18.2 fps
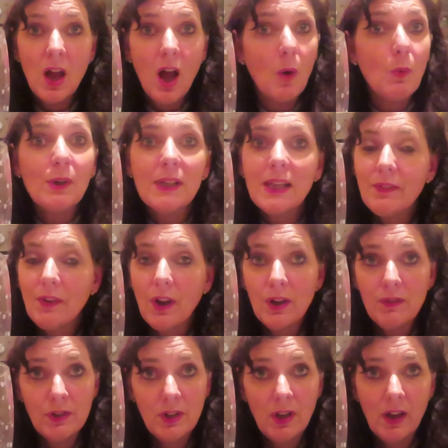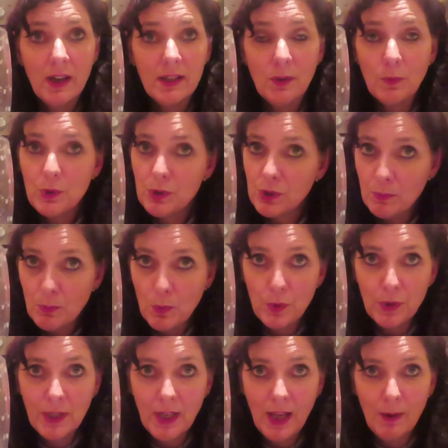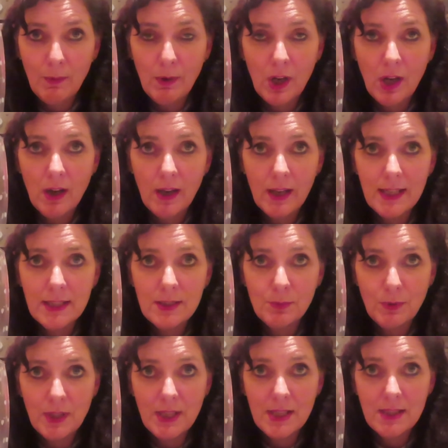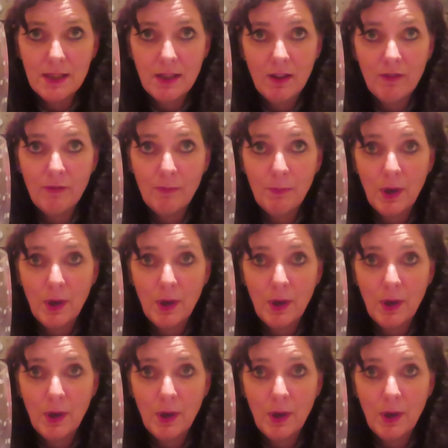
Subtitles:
I wouldn't leave it overnight. I wouldn't do more than an hour, guys, with this stuff.